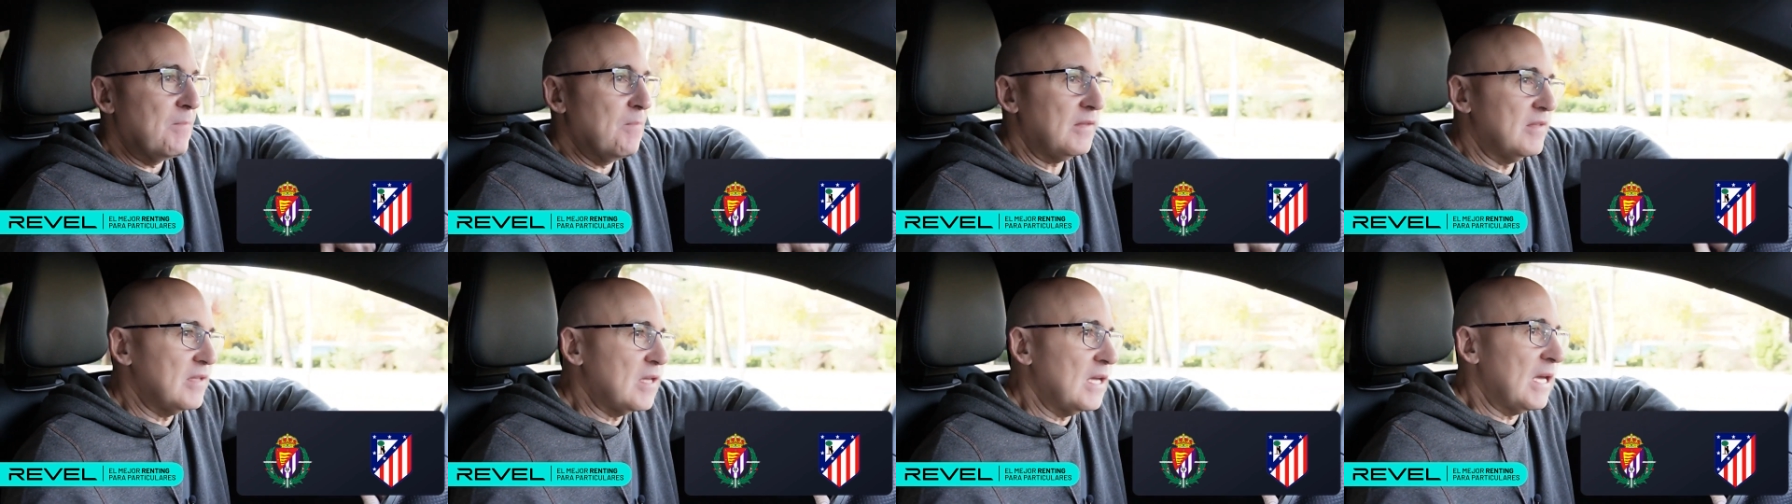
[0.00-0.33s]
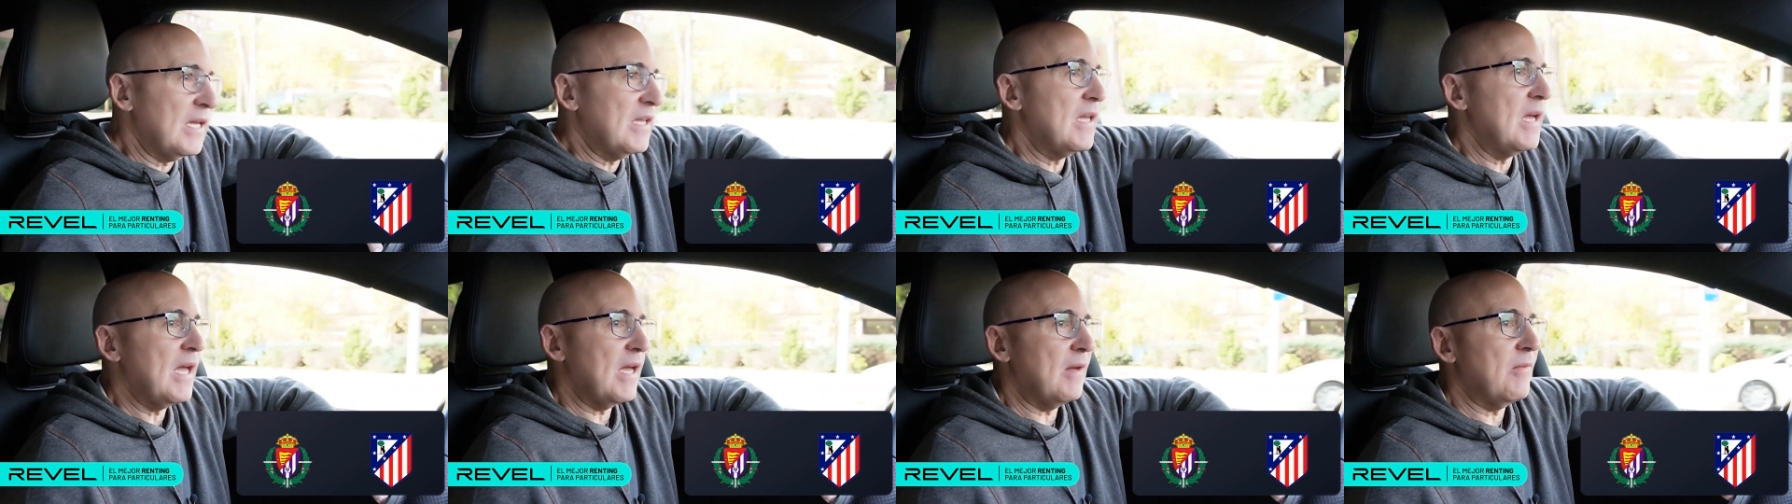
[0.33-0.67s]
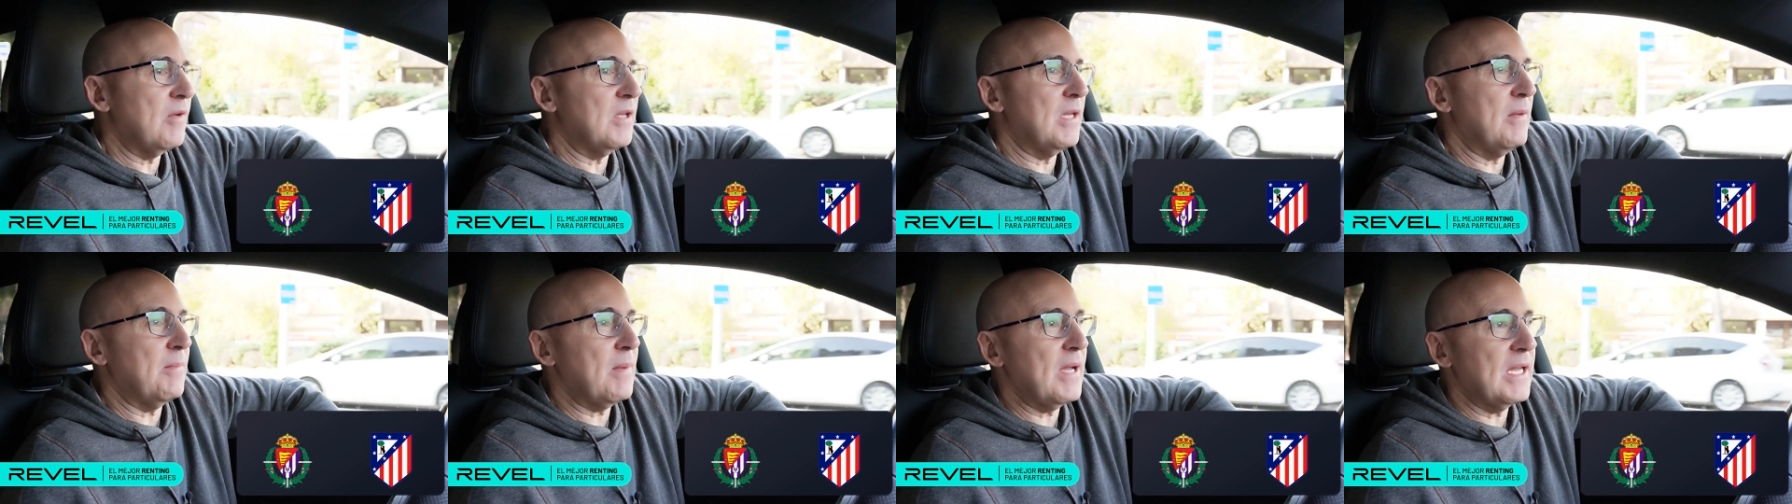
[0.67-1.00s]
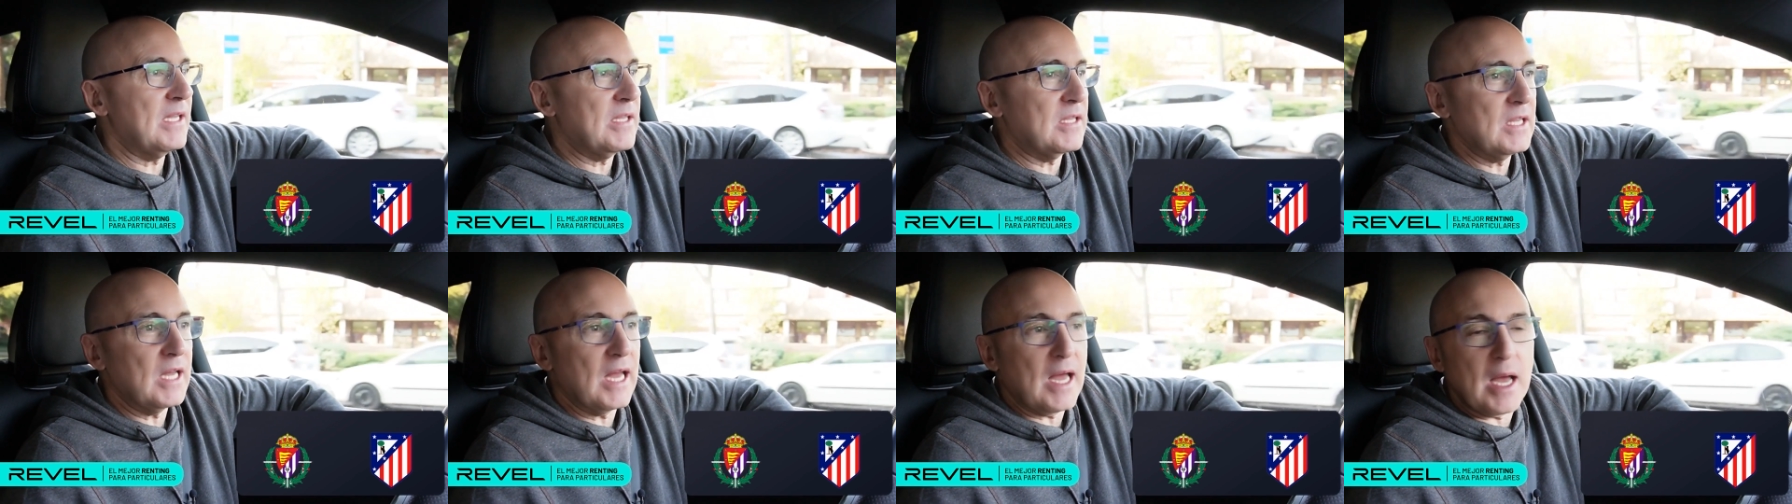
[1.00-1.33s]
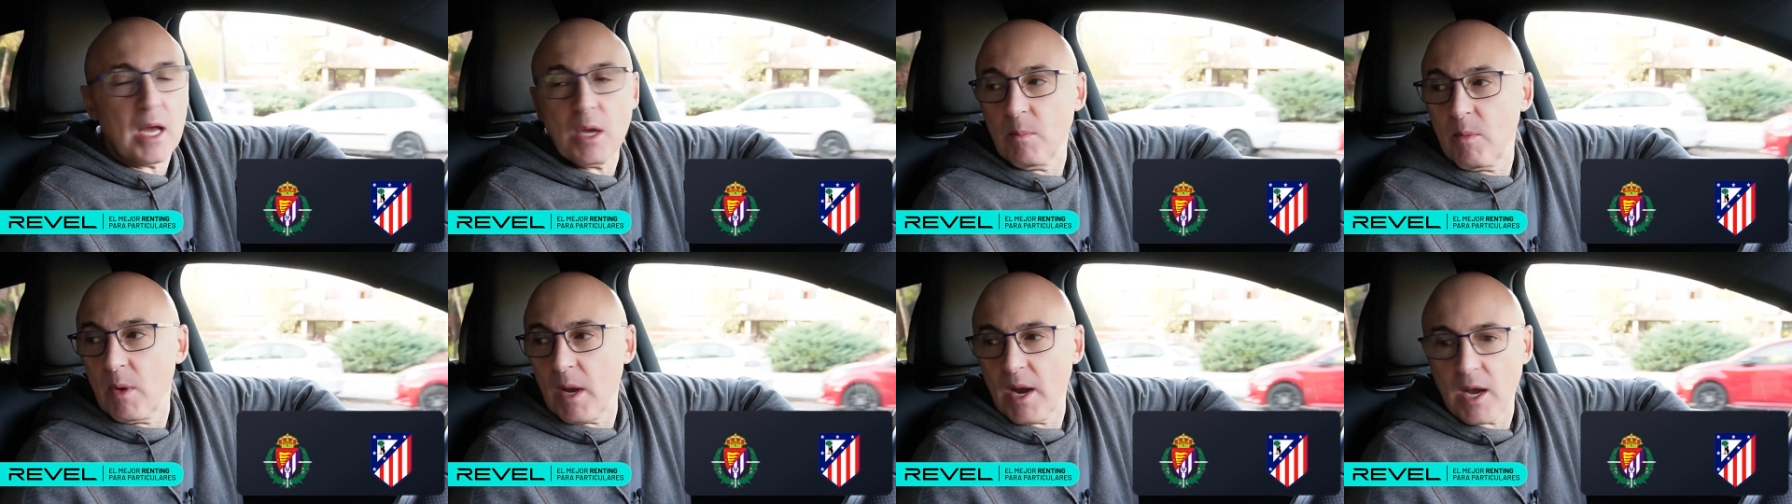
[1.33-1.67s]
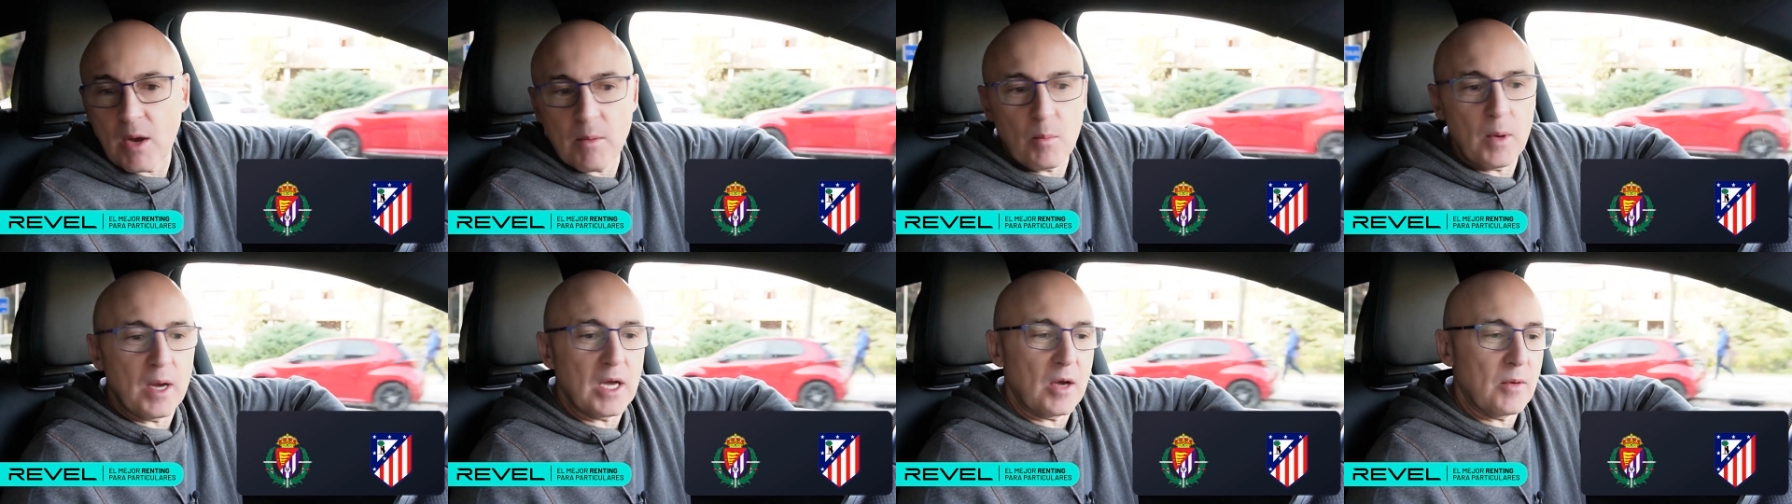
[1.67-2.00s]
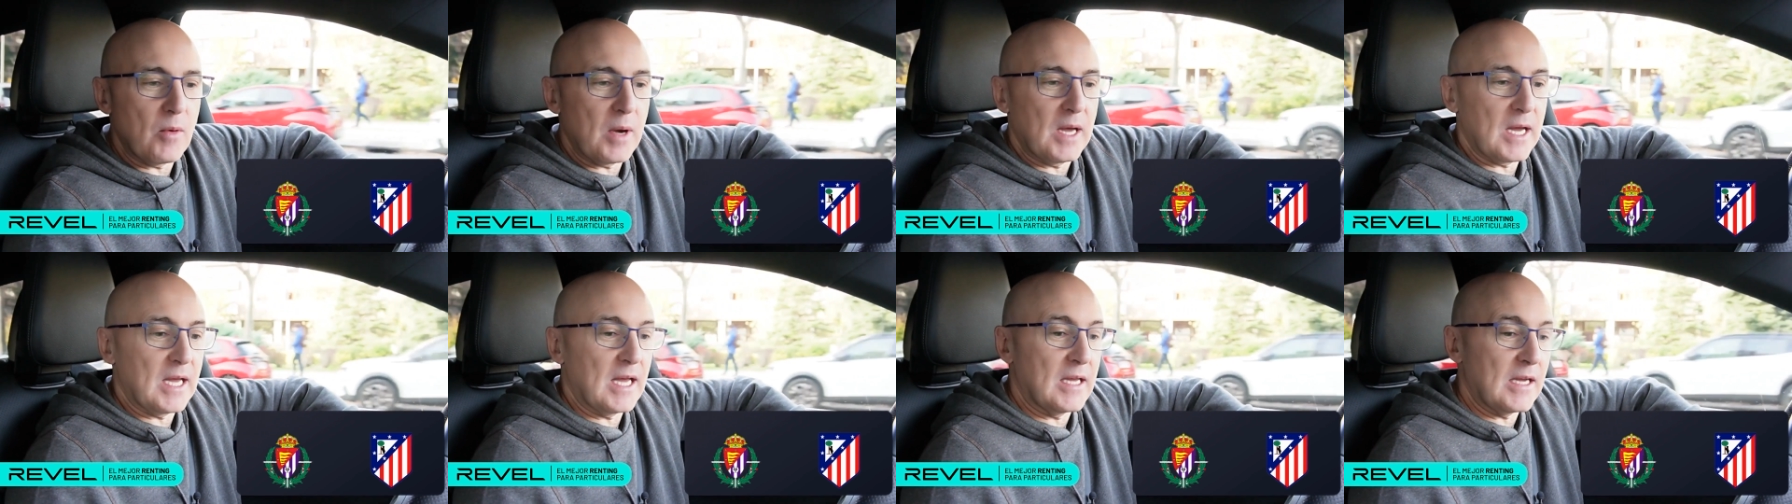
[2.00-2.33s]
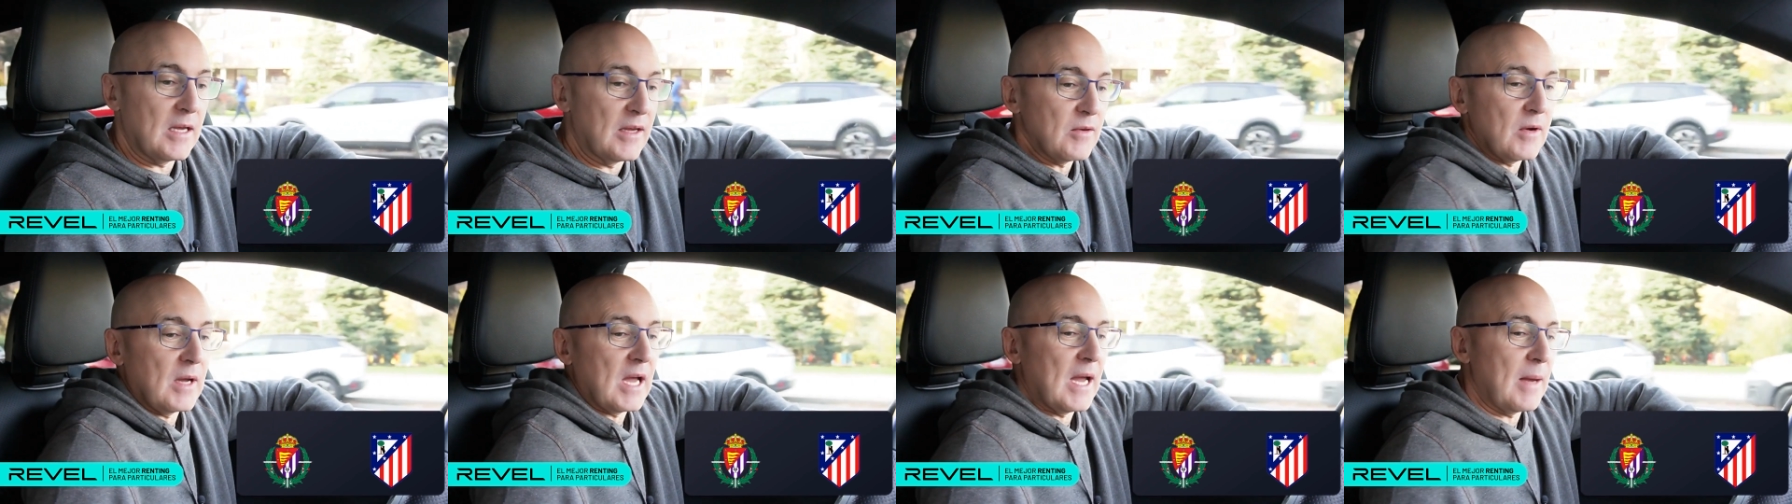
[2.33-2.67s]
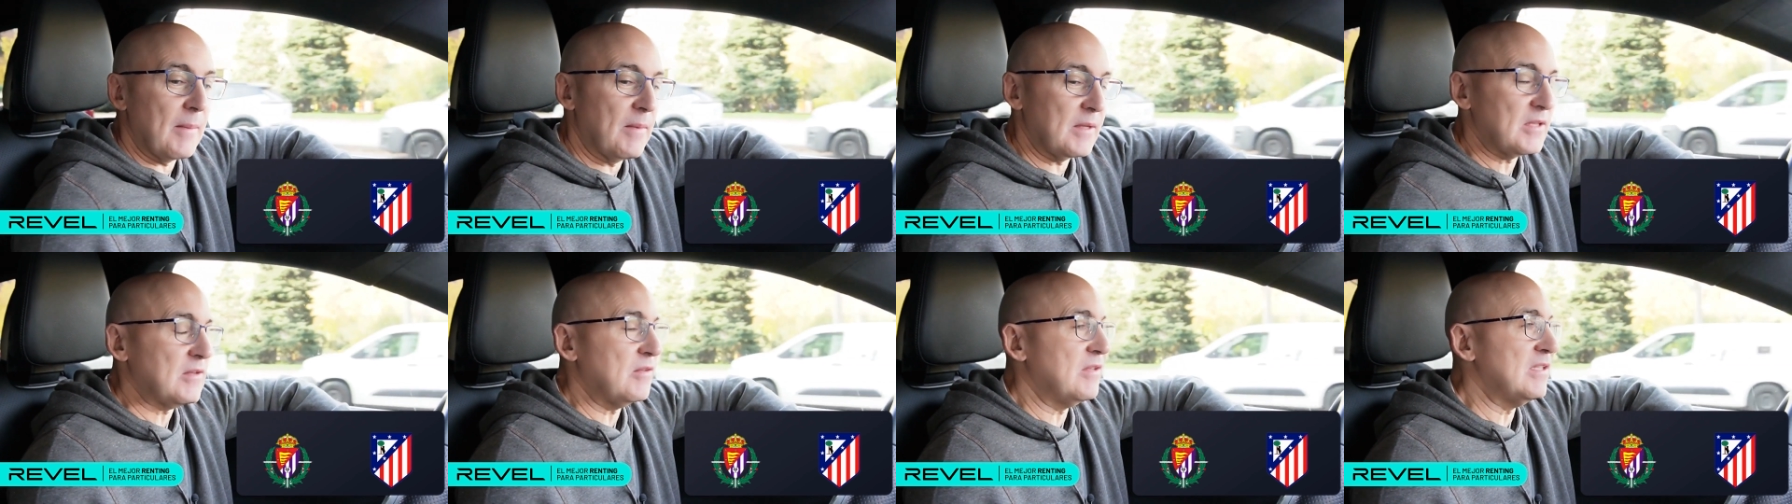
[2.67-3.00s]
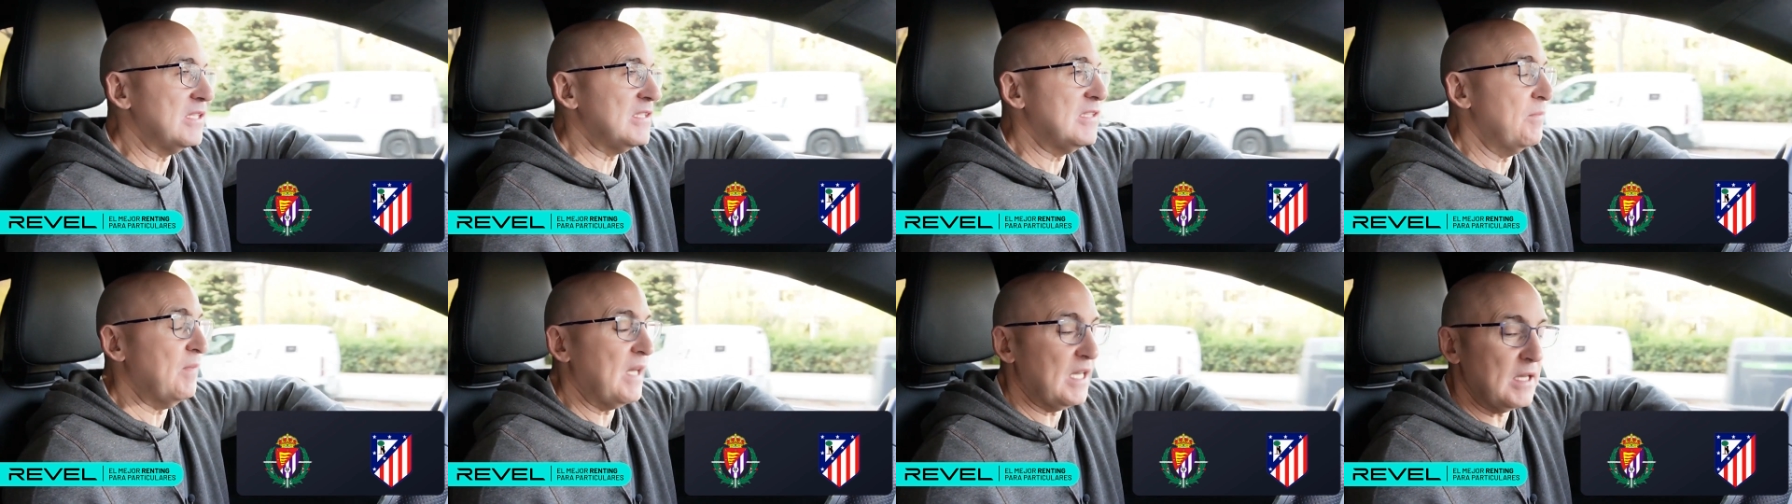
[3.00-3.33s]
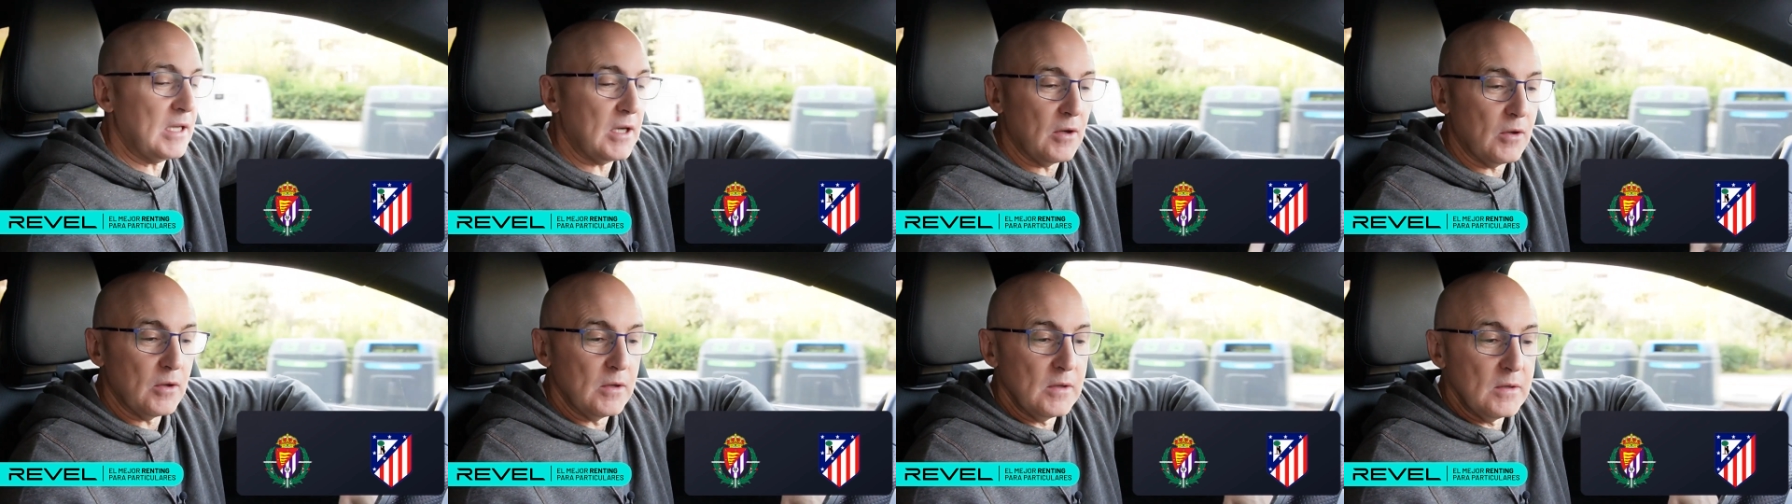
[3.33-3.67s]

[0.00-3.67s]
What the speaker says: The other day, what a match they had in Prague. By the way, let's see what happens with this match.